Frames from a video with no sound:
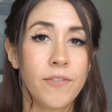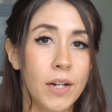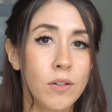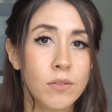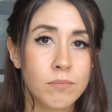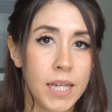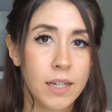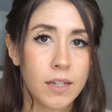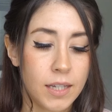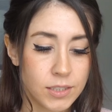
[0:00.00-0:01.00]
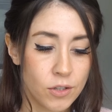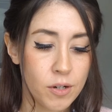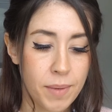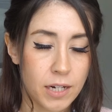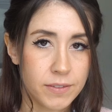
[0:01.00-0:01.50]
If I don't make a
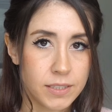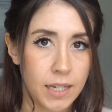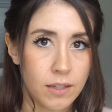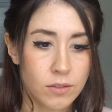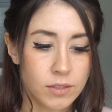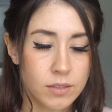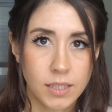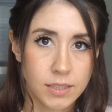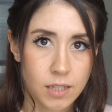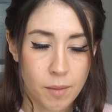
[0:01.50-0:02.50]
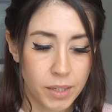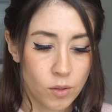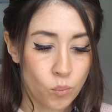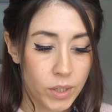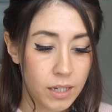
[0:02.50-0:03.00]
certain amount of sales this
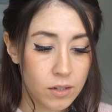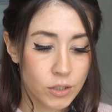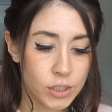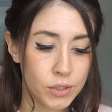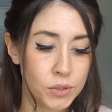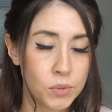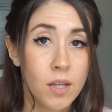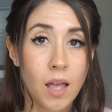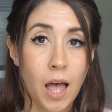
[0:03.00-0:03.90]
coming week or two,